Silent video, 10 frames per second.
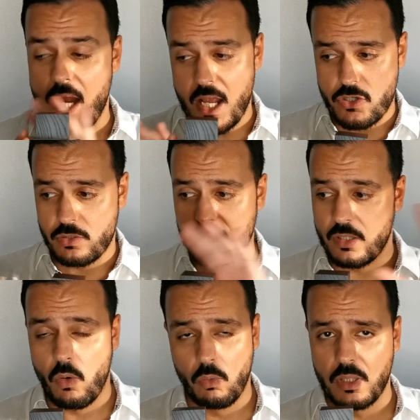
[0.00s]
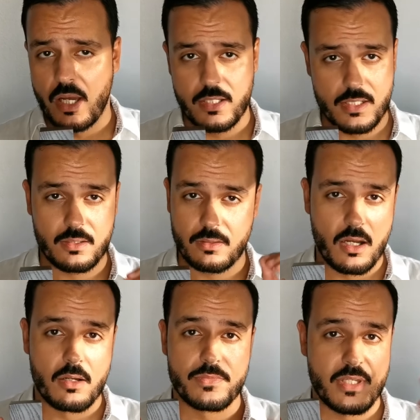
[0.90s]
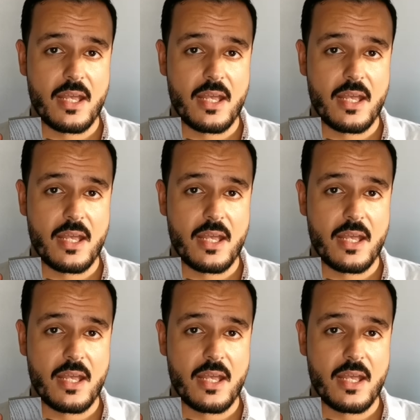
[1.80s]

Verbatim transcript: And actually, the whole line comes